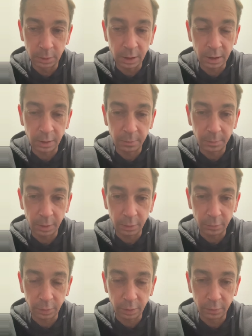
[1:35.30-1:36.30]
And I'm not
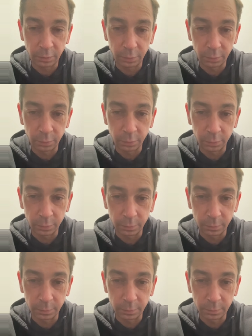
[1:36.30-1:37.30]
trying to
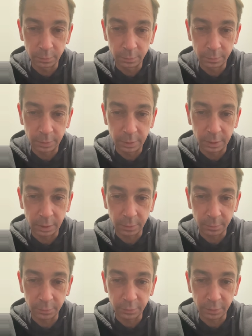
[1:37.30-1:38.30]

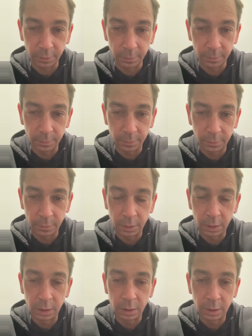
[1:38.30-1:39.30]
become some
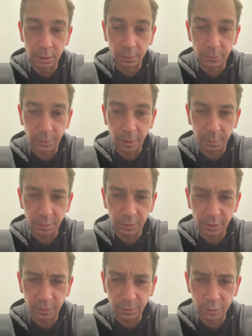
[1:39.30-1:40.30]
famous
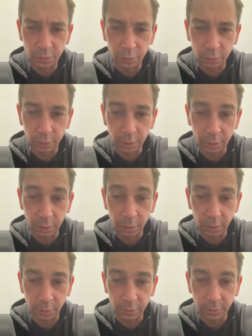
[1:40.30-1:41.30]
individual, in all
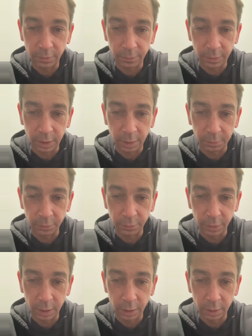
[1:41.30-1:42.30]
honesty, if the camera's
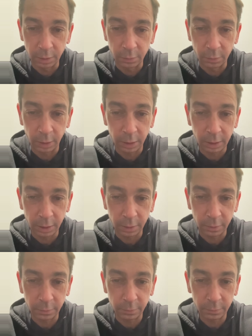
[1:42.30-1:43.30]
faded right
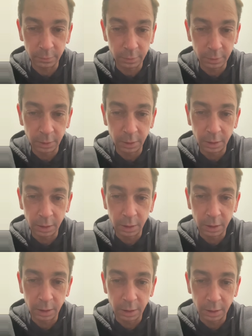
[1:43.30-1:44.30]
now
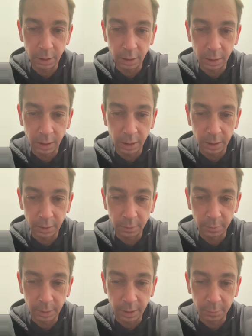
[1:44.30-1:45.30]
and
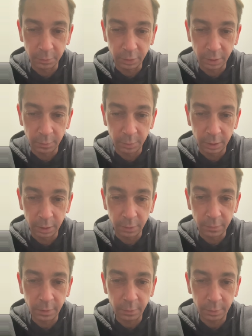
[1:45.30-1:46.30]
my name is out of the media,
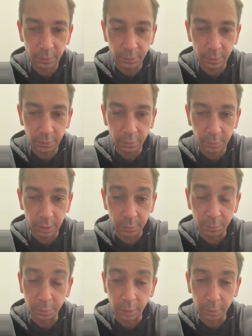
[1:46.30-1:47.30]
that'd be fine with me.
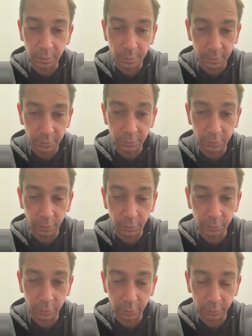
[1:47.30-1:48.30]
Probably the missus
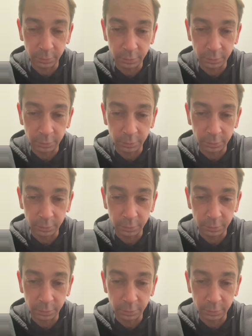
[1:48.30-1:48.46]
also.